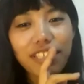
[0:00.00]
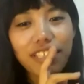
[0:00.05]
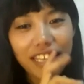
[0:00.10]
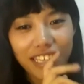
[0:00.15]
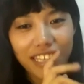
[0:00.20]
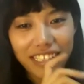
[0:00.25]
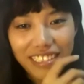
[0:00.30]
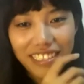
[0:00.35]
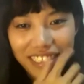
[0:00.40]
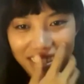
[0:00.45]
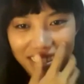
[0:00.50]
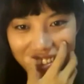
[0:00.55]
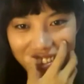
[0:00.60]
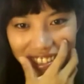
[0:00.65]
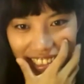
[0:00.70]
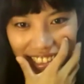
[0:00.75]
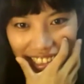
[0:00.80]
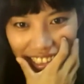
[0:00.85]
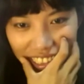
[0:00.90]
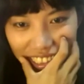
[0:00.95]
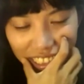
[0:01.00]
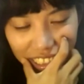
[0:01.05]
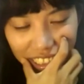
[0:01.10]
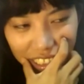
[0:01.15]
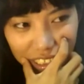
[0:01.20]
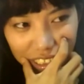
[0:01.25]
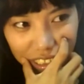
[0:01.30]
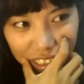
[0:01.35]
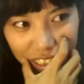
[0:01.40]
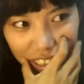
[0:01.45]
date.
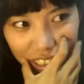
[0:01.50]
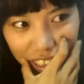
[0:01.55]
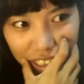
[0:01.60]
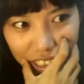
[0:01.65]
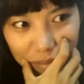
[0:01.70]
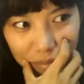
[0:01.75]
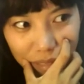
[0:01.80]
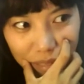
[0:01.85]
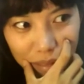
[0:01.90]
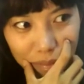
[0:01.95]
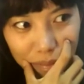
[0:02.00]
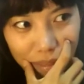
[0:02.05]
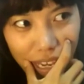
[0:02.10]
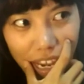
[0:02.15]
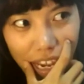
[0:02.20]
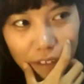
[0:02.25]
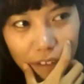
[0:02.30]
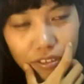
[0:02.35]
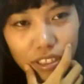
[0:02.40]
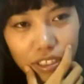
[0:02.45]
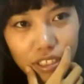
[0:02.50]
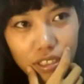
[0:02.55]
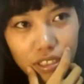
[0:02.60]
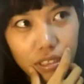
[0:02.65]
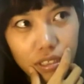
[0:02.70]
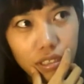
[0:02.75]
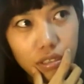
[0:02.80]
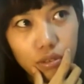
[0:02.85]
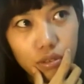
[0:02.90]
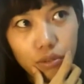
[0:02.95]
Oh. After
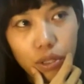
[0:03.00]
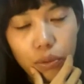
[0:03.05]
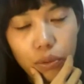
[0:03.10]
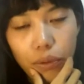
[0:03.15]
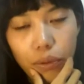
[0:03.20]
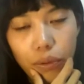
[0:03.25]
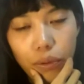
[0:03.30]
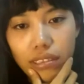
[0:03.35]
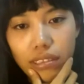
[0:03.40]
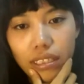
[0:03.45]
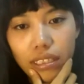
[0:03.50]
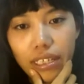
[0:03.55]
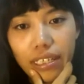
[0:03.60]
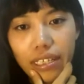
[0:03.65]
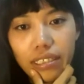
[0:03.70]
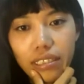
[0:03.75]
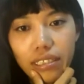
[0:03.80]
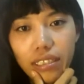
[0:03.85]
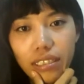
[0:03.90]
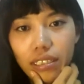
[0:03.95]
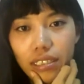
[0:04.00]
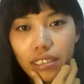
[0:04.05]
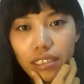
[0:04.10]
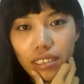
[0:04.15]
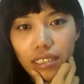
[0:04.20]
3 weeks later.